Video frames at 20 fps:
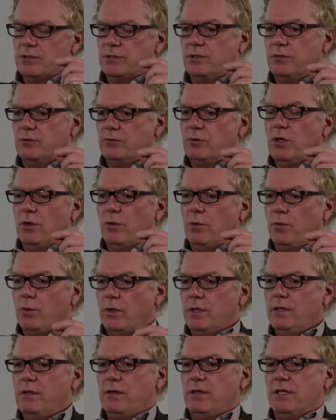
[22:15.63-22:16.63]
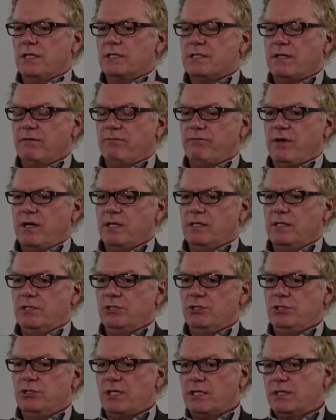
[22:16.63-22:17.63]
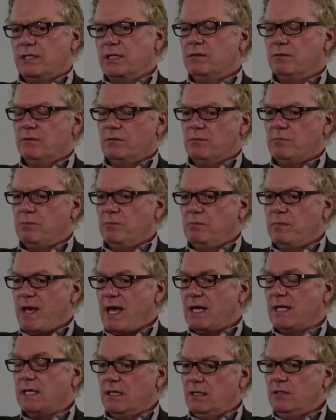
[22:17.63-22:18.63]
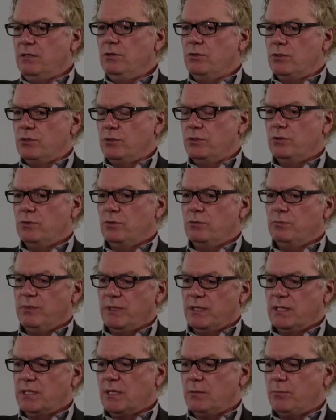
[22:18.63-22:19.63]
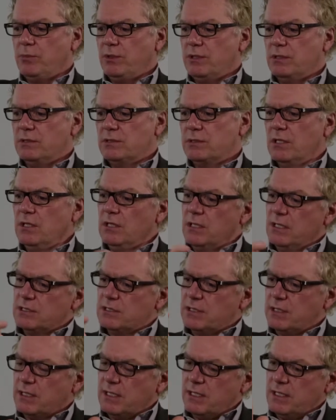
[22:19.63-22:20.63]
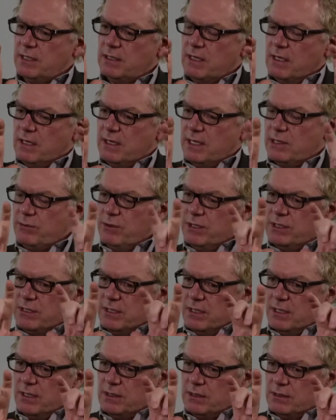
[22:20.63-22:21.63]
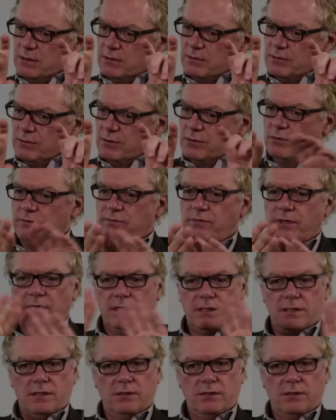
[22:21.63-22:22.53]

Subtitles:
So one of the things I find injecting back into big companies, it's like, hey, how do we forget the